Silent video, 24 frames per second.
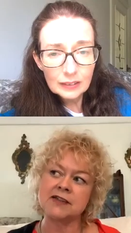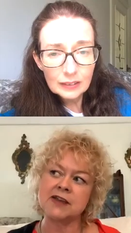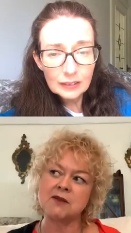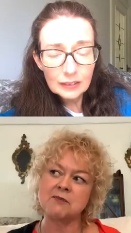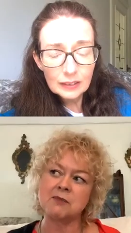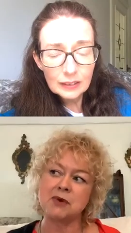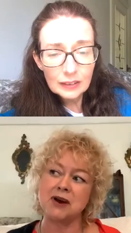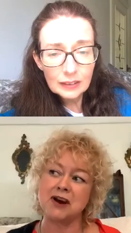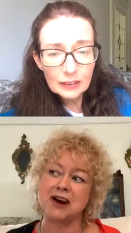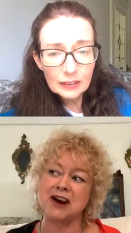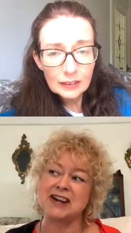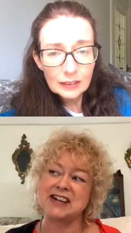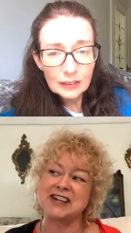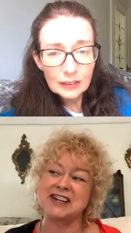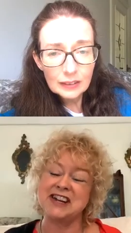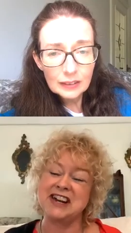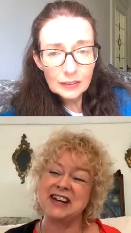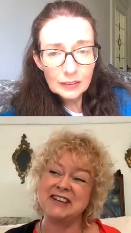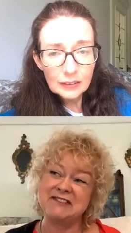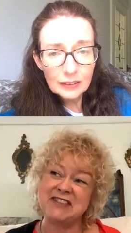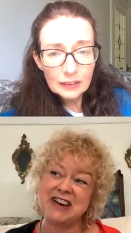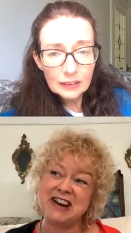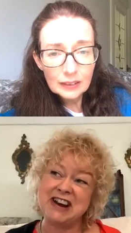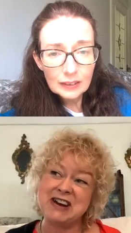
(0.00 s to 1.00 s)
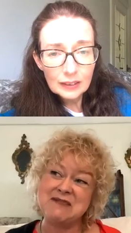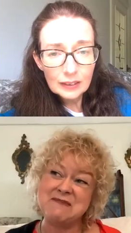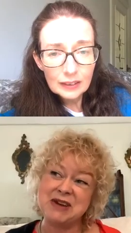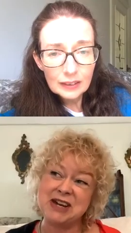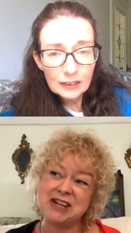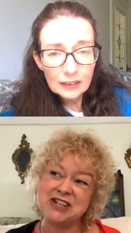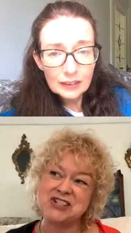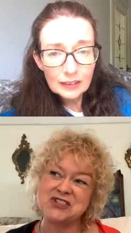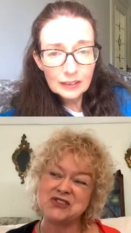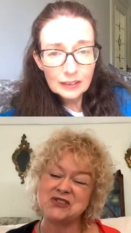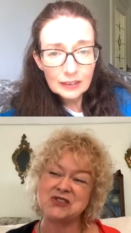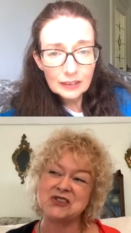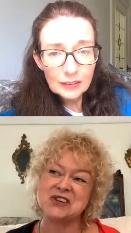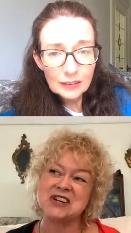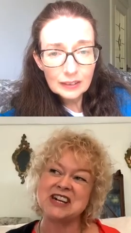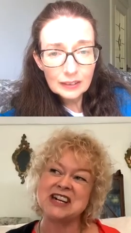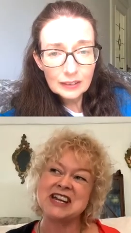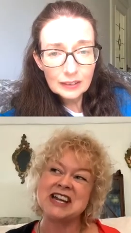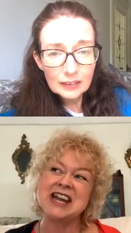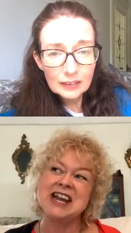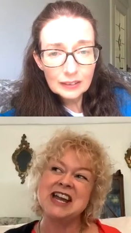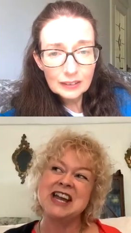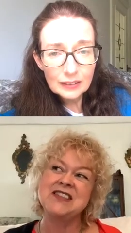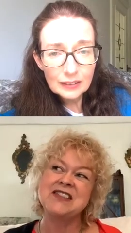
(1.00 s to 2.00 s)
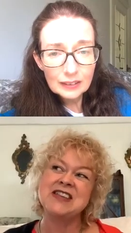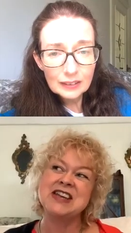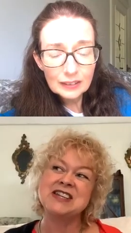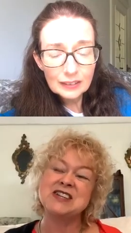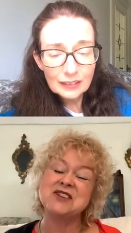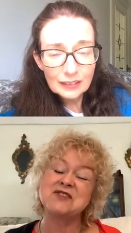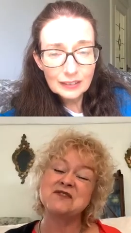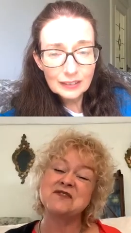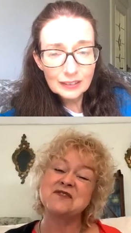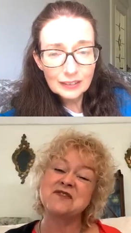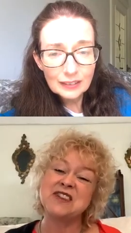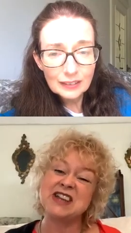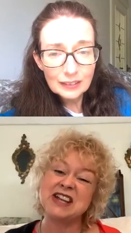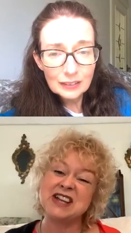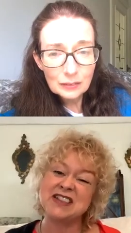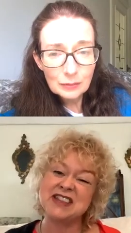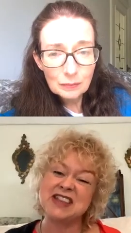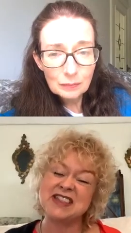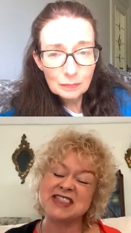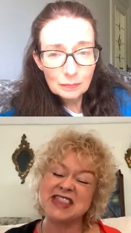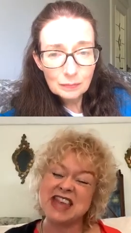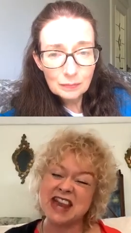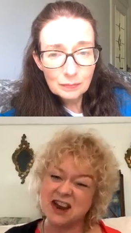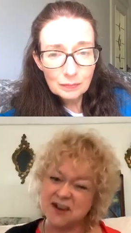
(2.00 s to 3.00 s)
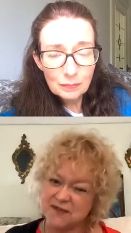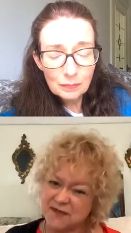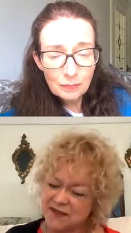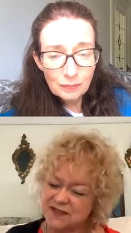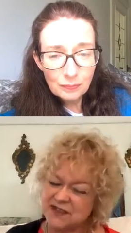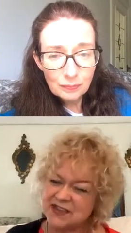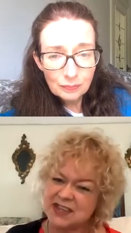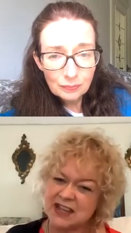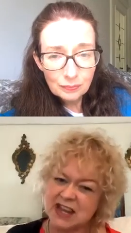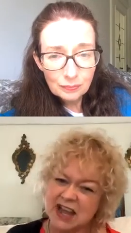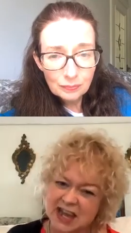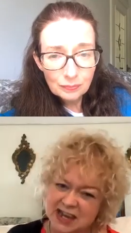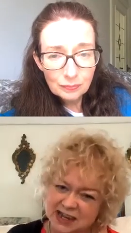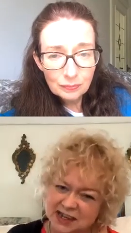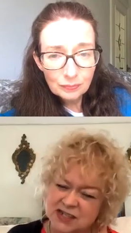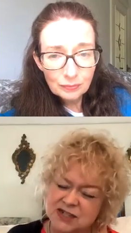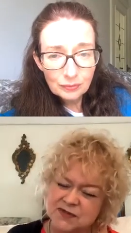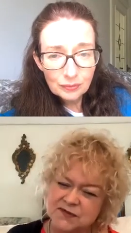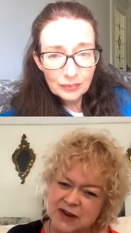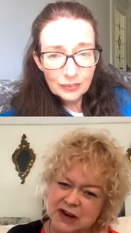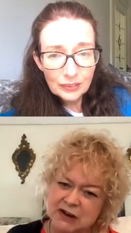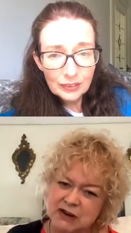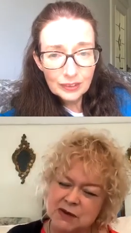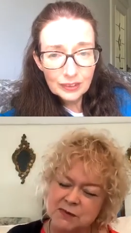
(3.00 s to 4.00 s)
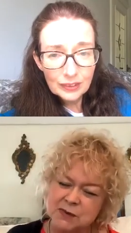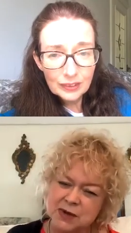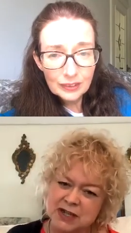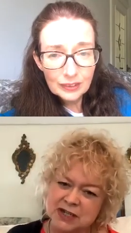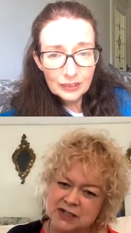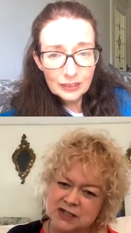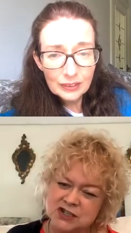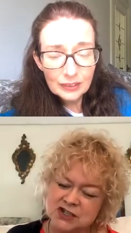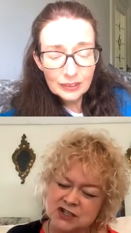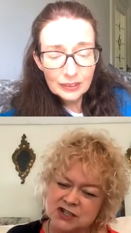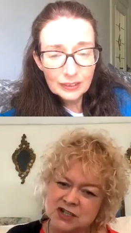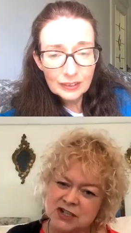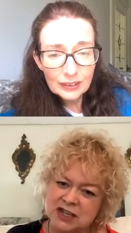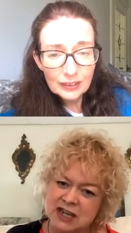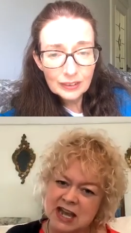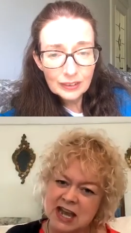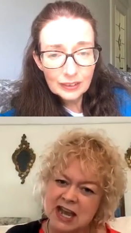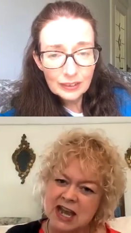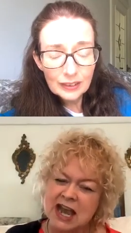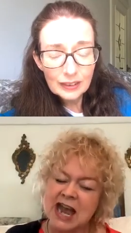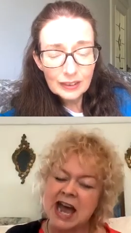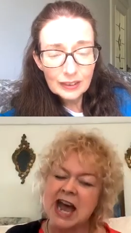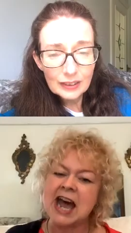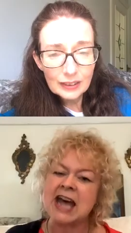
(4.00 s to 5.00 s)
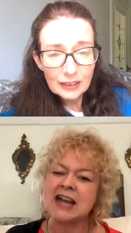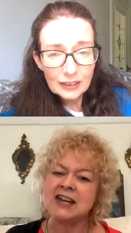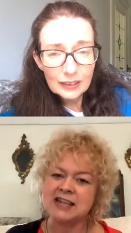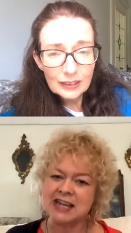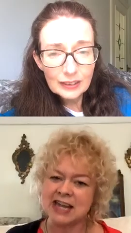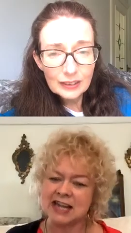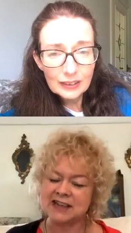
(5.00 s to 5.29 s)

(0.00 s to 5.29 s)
Speaker 1: partner very much or they don't feel that they're liked very much and yet they